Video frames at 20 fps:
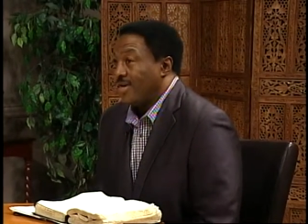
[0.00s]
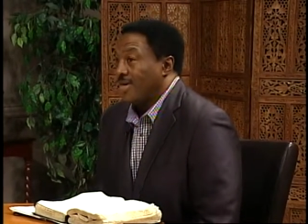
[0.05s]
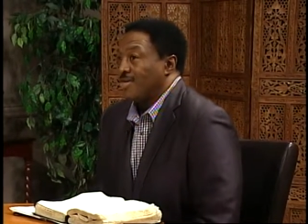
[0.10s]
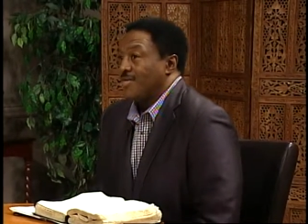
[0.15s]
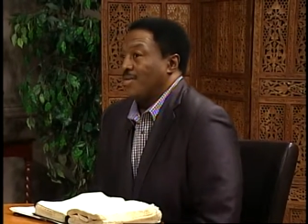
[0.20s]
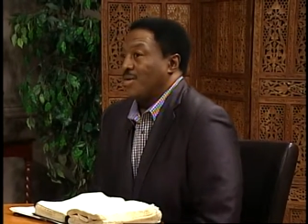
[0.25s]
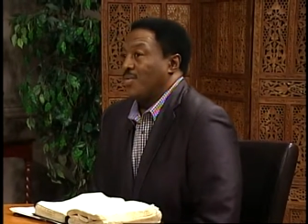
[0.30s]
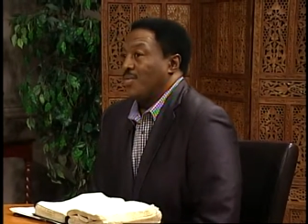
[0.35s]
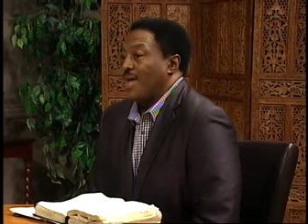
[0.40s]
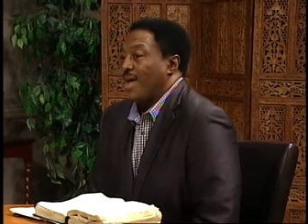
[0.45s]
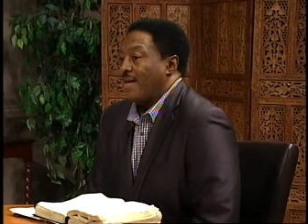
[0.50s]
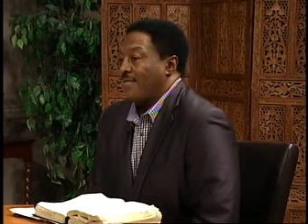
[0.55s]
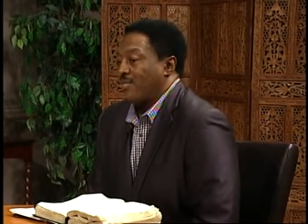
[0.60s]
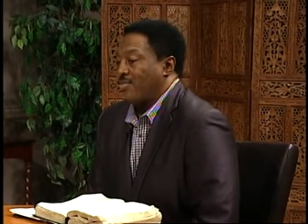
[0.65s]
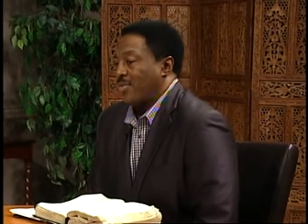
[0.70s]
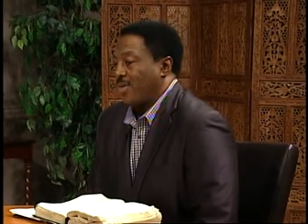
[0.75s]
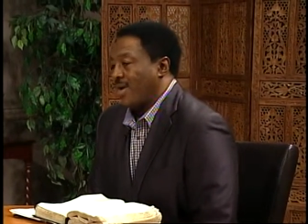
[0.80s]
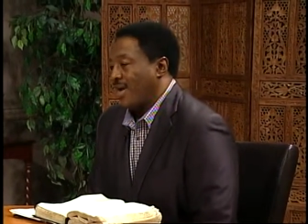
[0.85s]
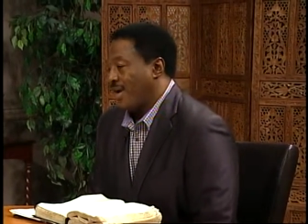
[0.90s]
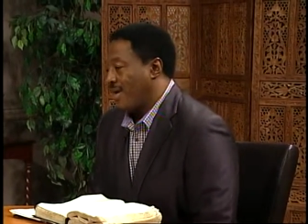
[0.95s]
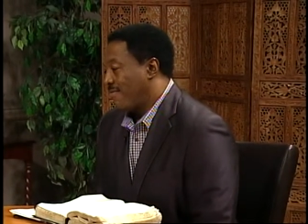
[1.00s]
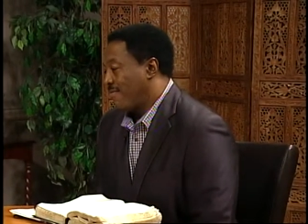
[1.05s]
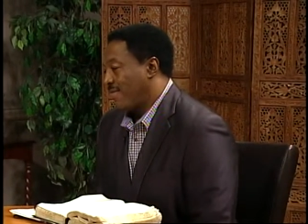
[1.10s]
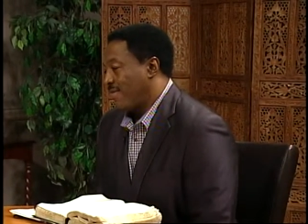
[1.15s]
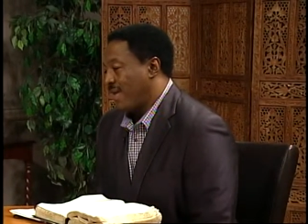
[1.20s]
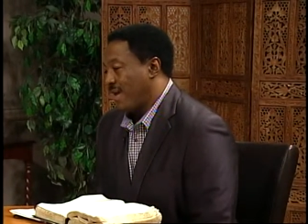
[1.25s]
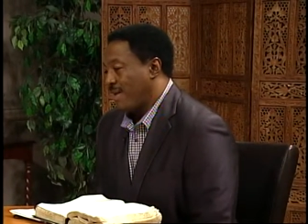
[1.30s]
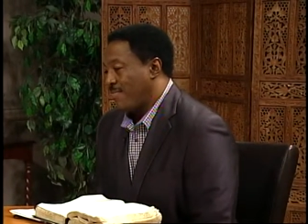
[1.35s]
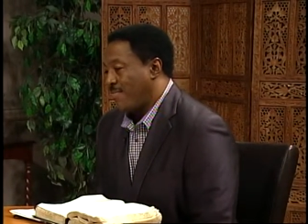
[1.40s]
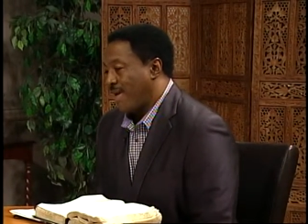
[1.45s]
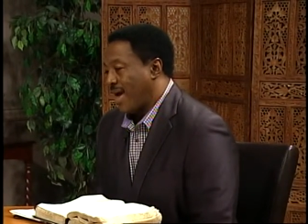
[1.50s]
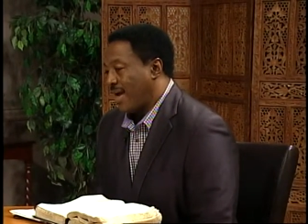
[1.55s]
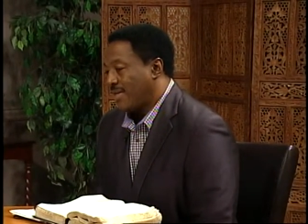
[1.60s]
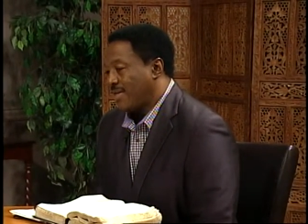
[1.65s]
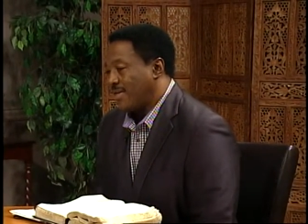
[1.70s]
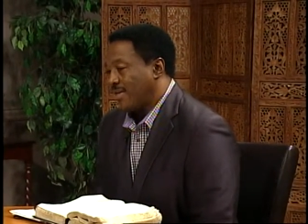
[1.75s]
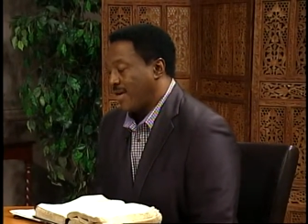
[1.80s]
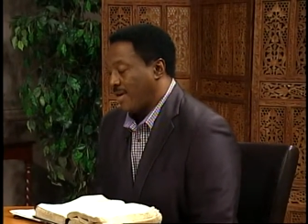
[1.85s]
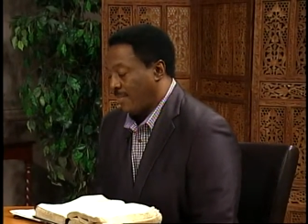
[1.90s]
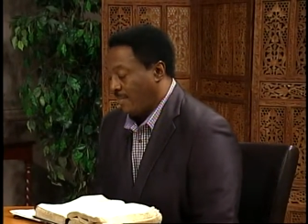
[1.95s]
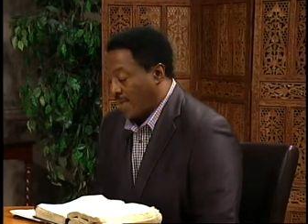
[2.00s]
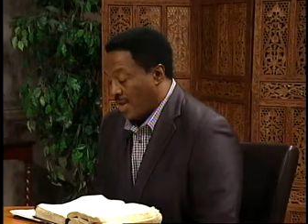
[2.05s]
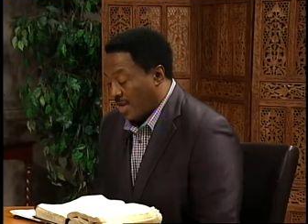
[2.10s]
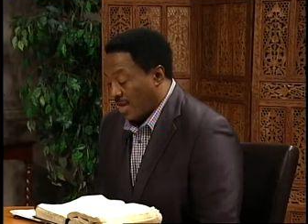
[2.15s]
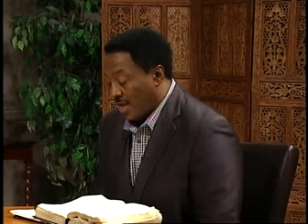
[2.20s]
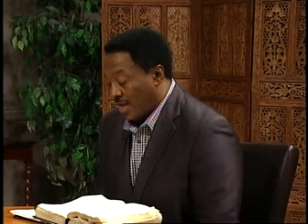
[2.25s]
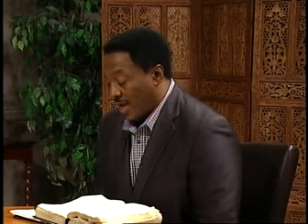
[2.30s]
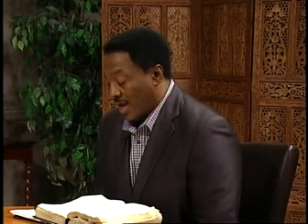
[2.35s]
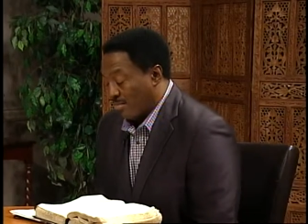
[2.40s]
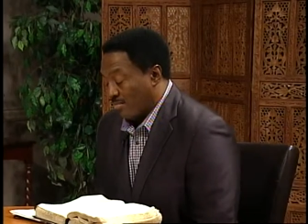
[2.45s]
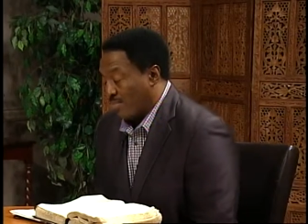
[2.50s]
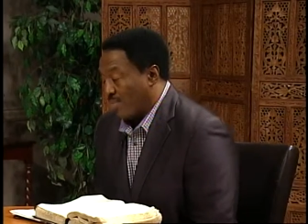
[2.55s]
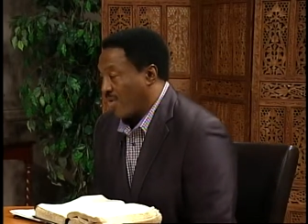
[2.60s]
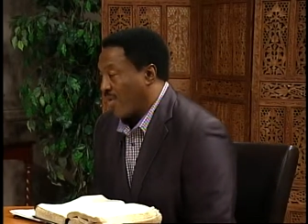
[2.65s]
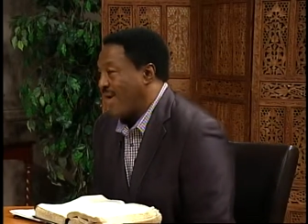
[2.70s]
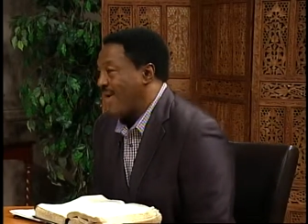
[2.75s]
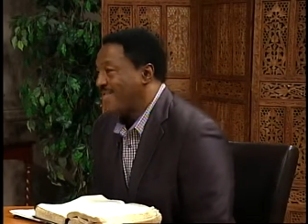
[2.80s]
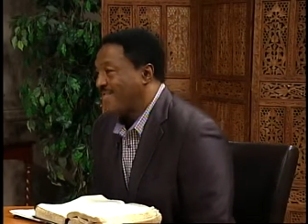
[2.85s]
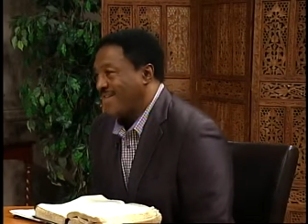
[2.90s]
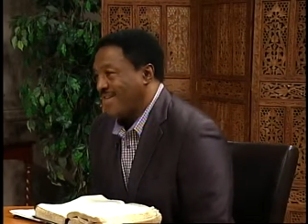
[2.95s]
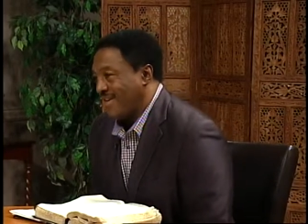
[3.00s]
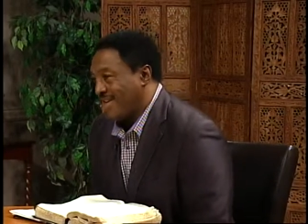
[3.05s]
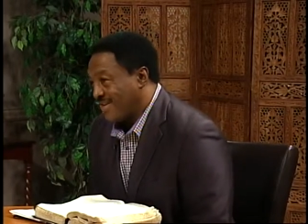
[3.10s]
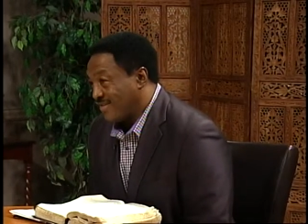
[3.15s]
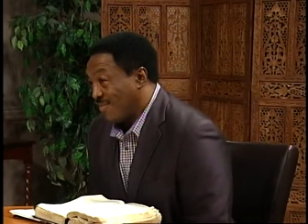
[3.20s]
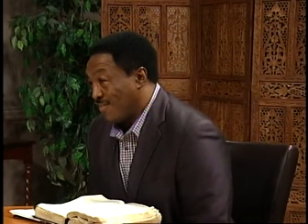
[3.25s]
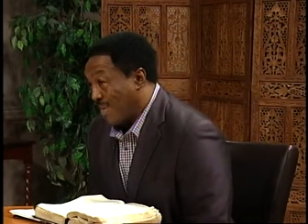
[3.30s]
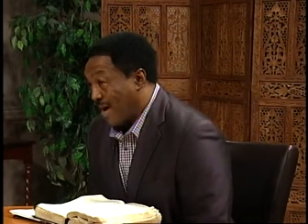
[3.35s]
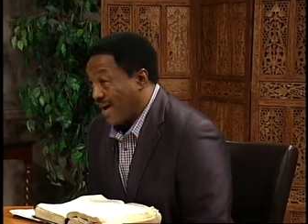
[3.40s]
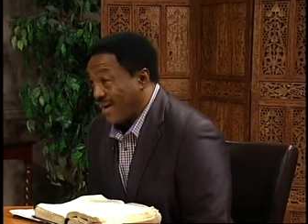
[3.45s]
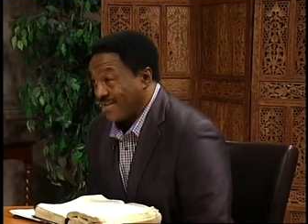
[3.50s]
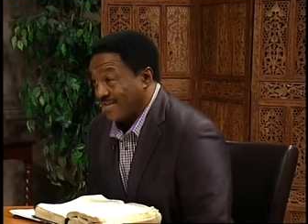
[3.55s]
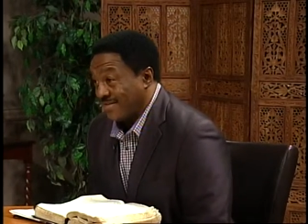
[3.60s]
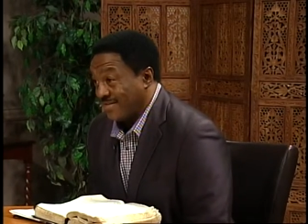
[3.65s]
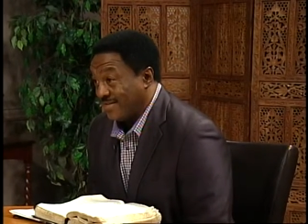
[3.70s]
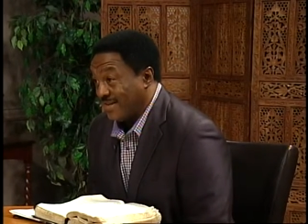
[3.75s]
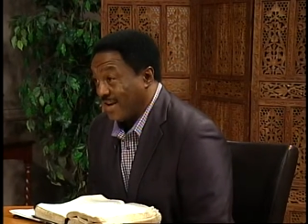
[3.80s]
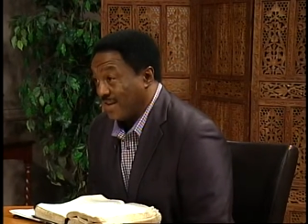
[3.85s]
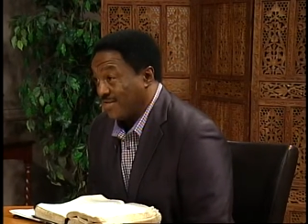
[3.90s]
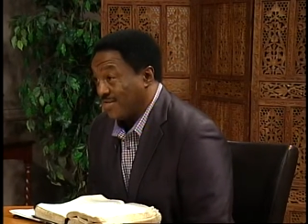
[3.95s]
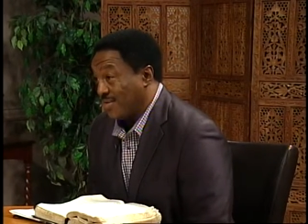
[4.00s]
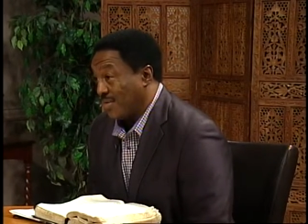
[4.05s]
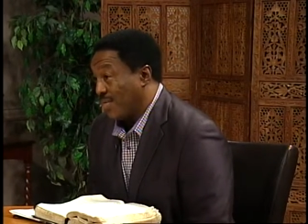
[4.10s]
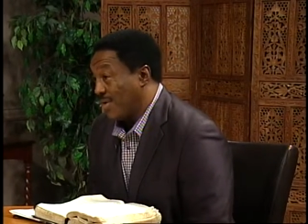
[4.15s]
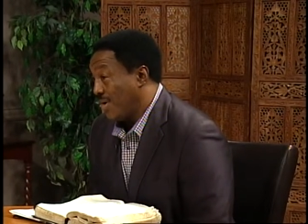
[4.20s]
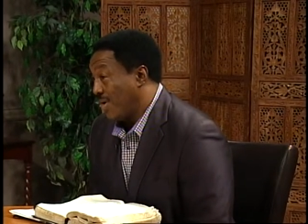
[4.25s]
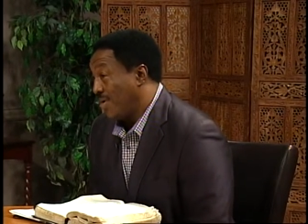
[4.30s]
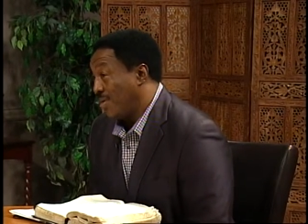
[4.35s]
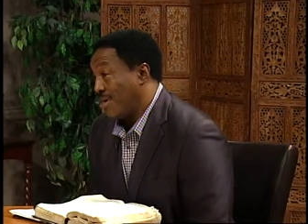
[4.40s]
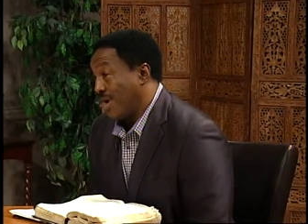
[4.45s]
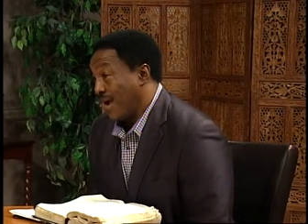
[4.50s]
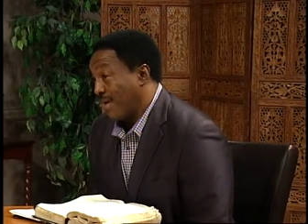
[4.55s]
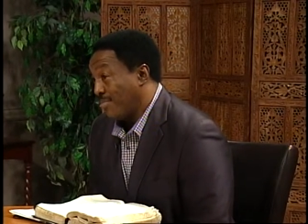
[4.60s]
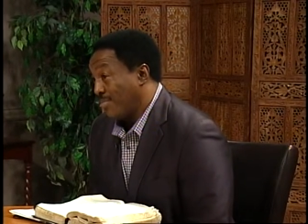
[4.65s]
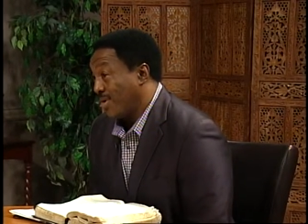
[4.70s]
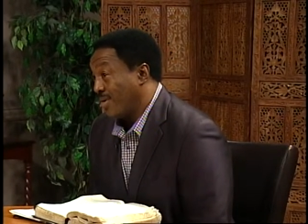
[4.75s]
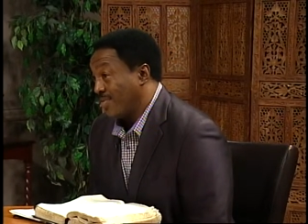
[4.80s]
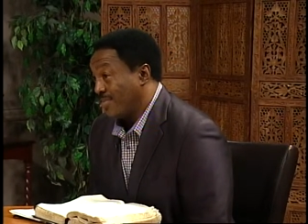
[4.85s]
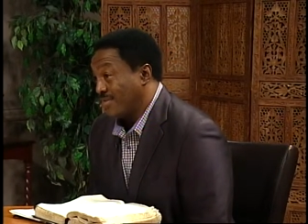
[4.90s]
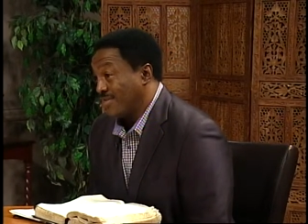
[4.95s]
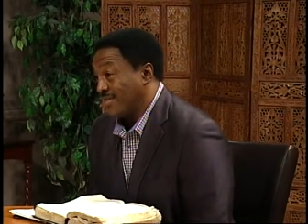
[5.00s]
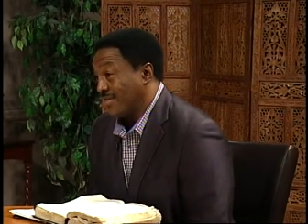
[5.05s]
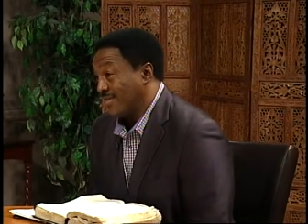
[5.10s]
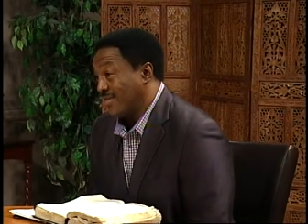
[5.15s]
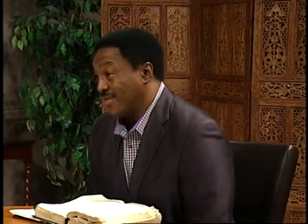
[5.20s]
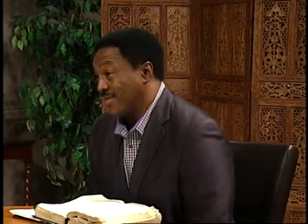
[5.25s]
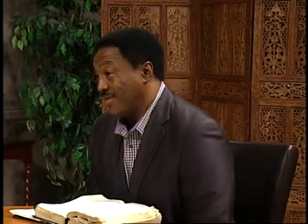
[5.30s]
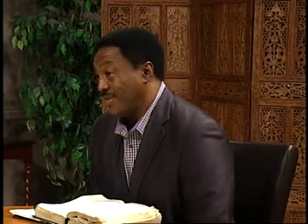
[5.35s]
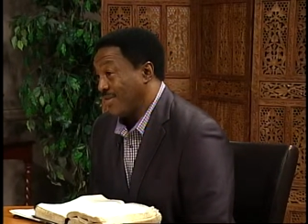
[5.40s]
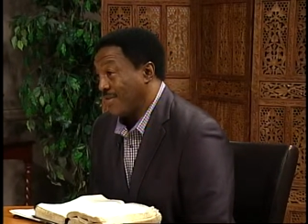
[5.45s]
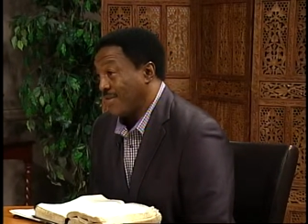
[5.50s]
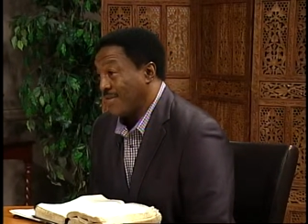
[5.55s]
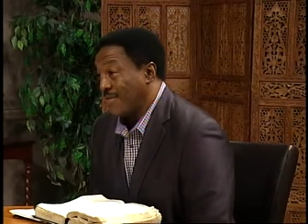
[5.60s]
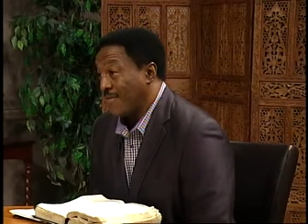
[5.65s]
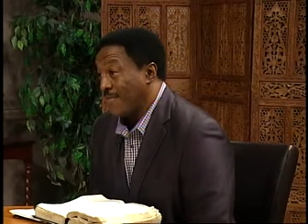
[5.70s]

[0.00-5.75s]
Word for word: So we have to bring everything back to him embracing his mindset so we know what our purpose is in here. Mm